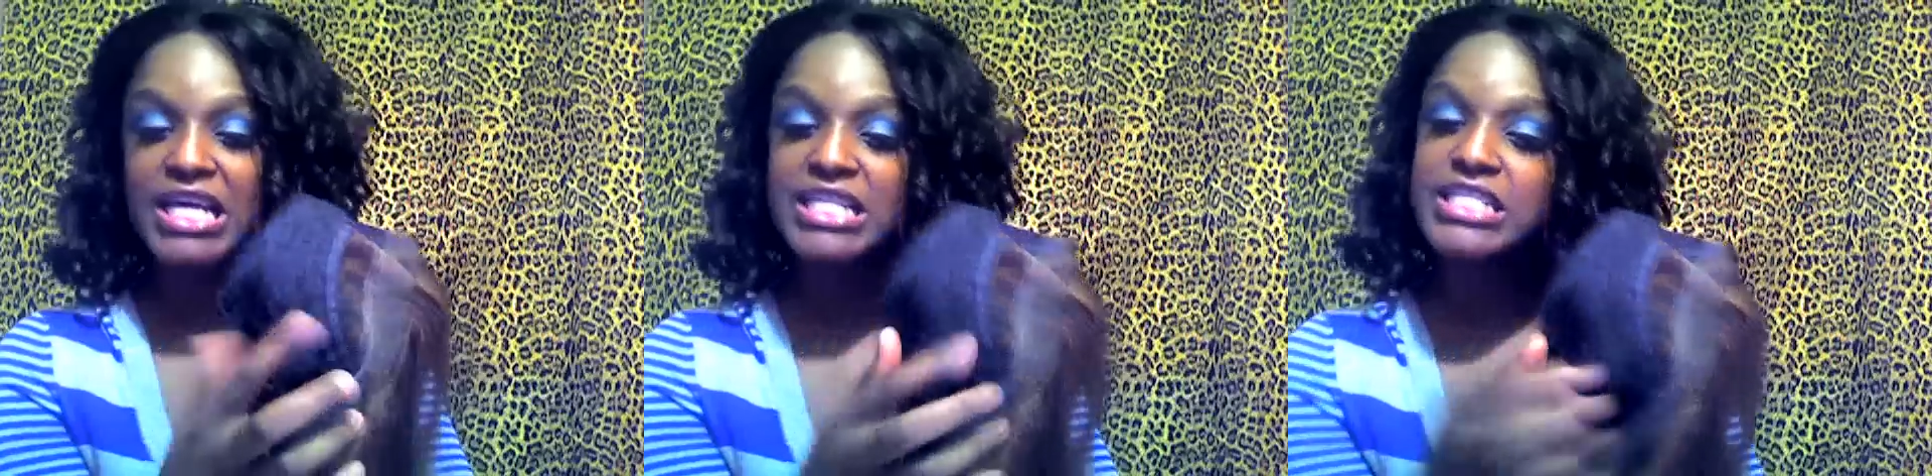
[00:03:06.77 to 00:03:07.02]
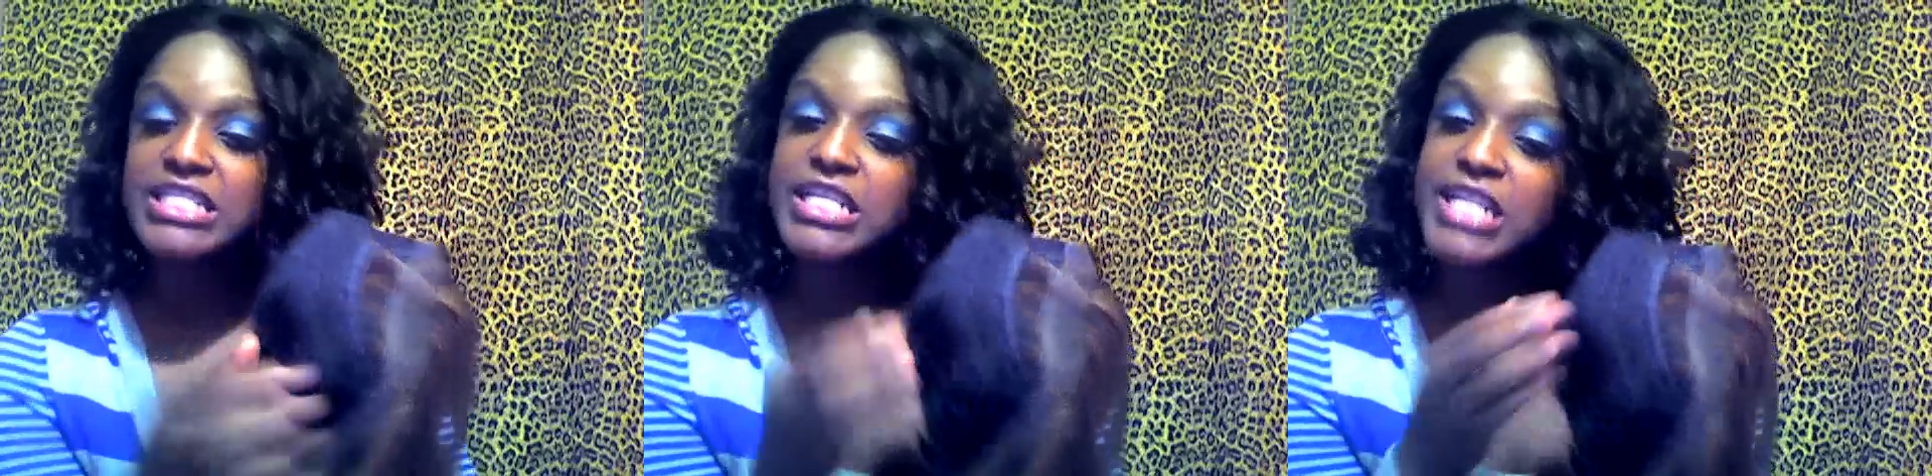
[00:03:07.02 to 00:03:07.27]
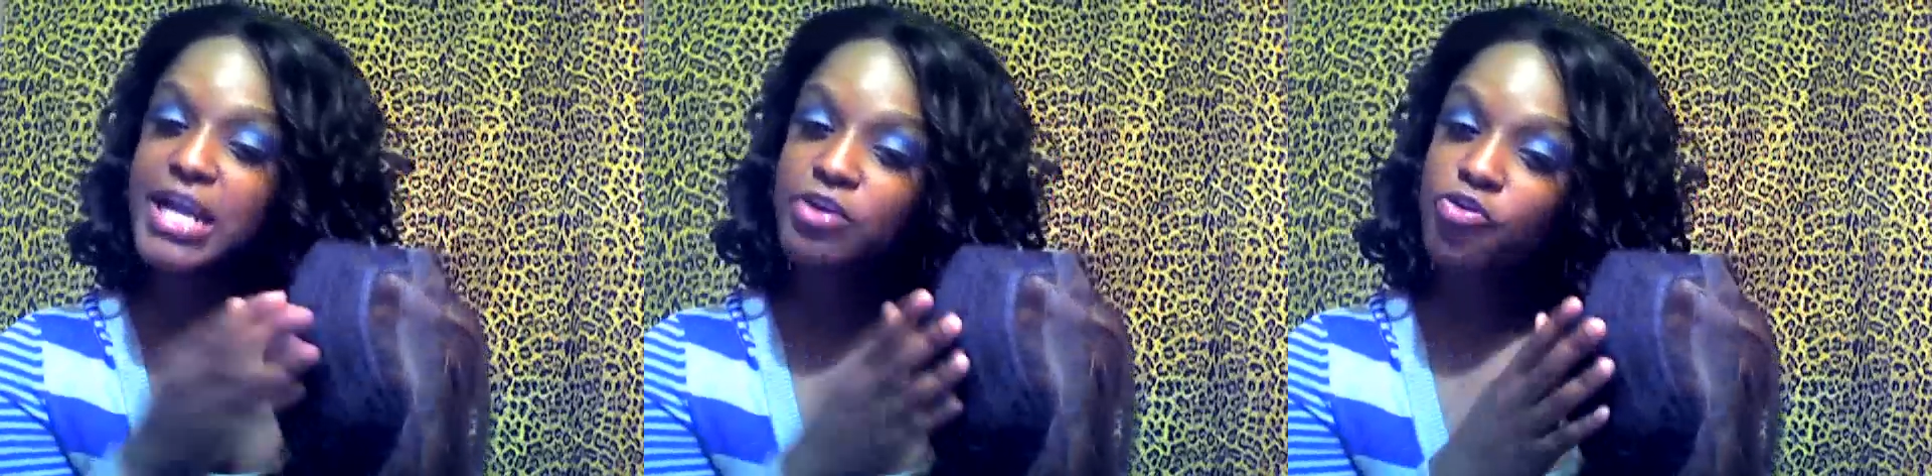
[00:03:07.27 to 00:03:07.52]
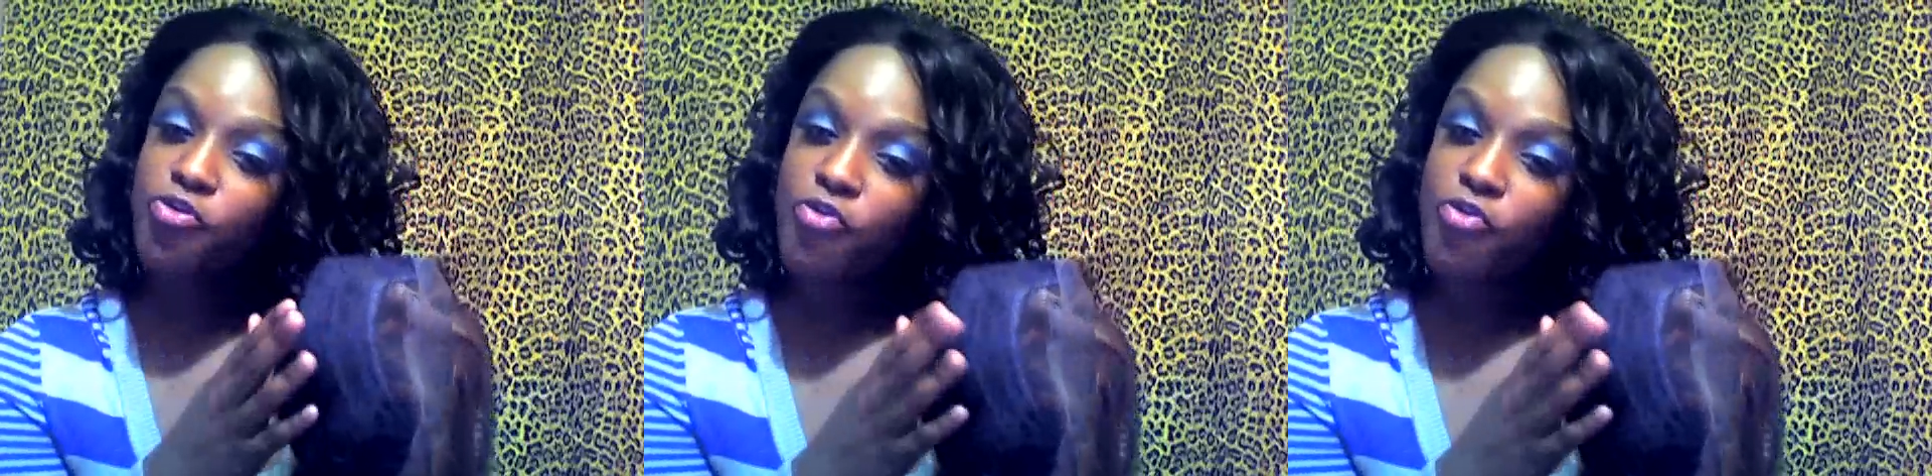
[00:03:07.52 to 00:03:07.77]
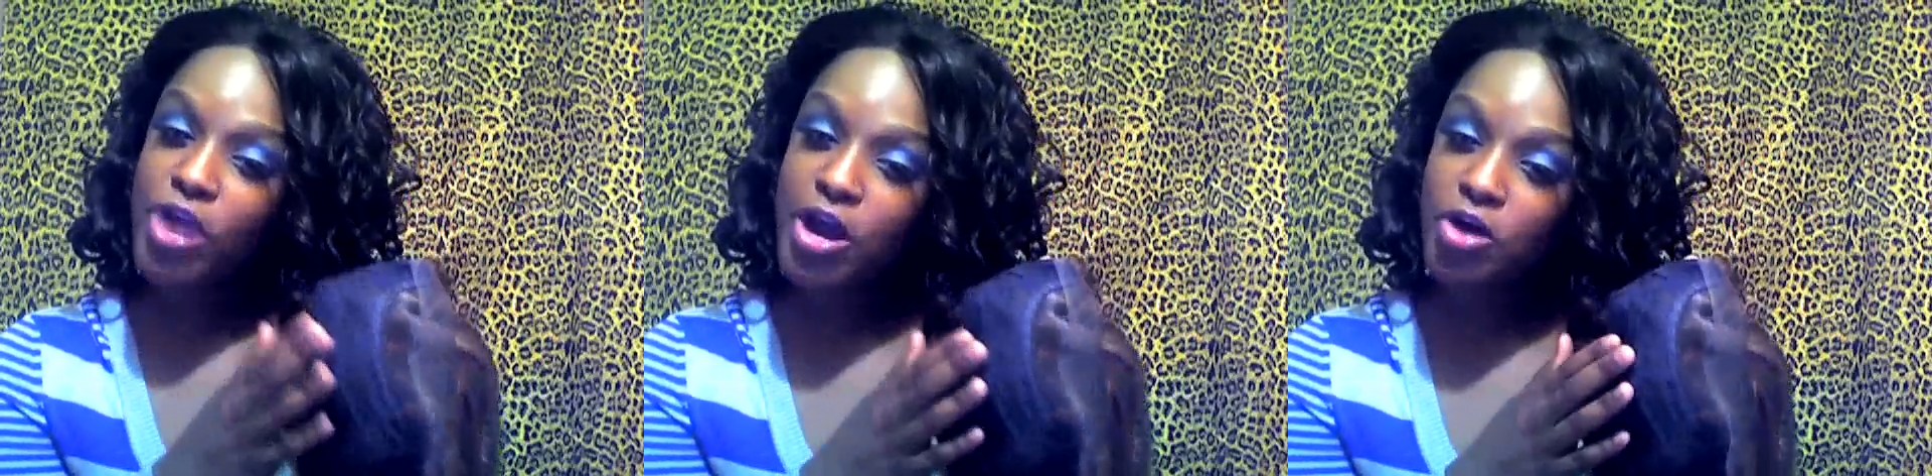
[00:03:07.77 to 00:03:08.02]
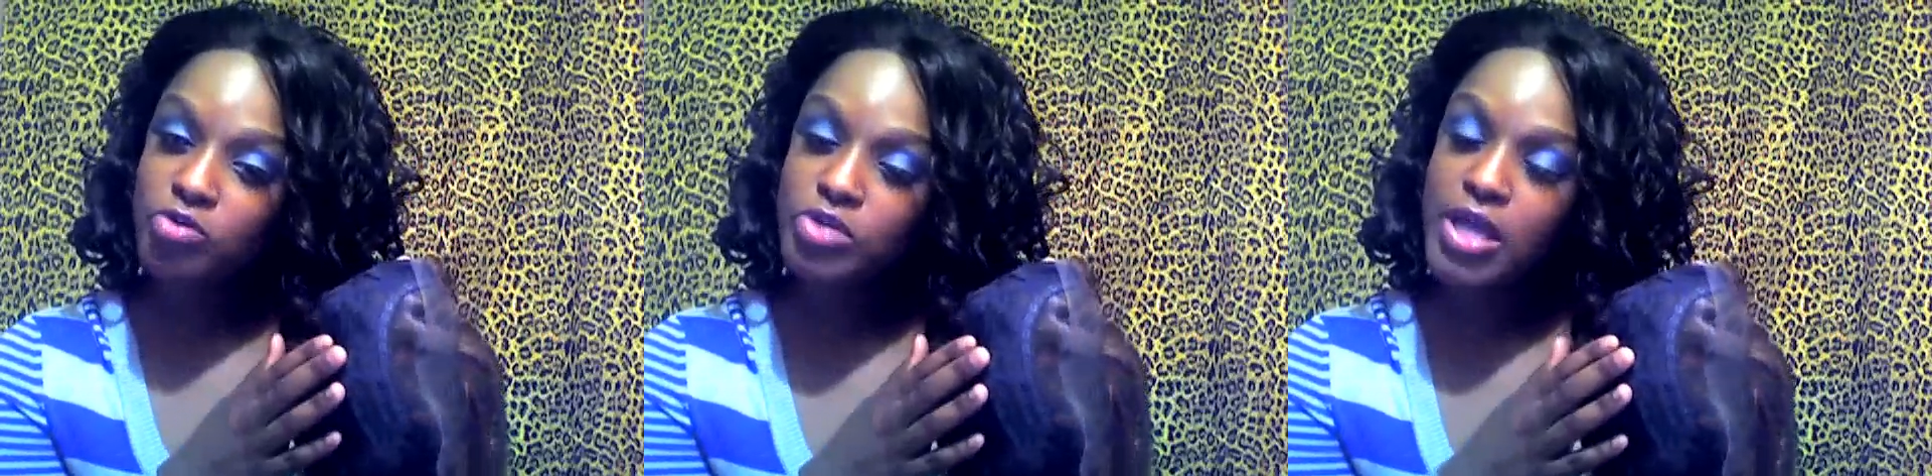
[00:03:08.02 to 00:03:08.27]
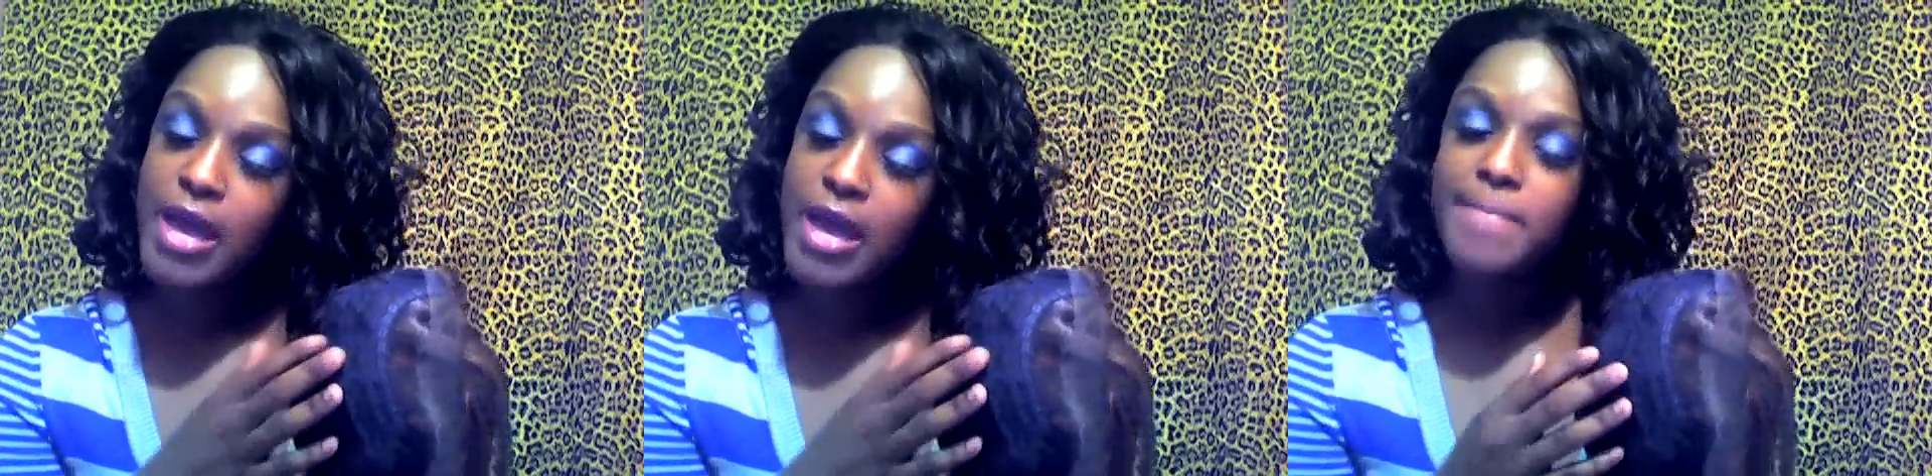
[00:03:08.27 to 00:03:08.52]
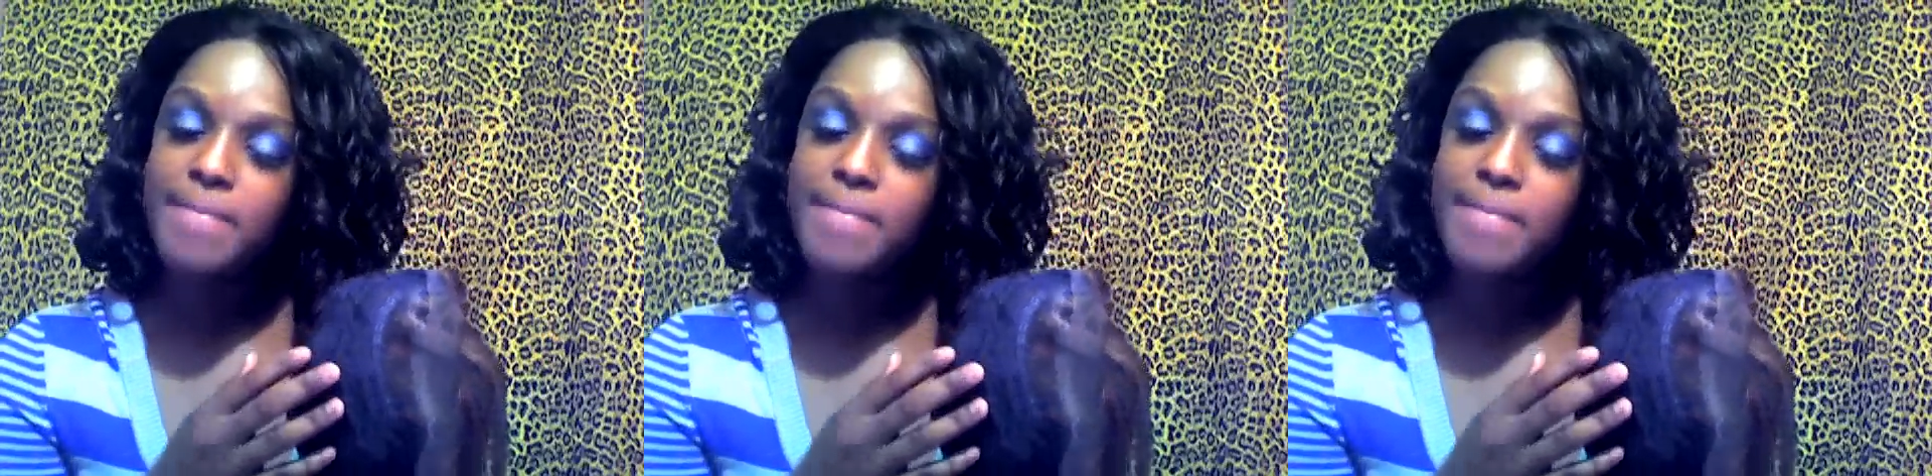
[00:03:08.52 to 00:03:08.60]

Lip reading: is the nano crown.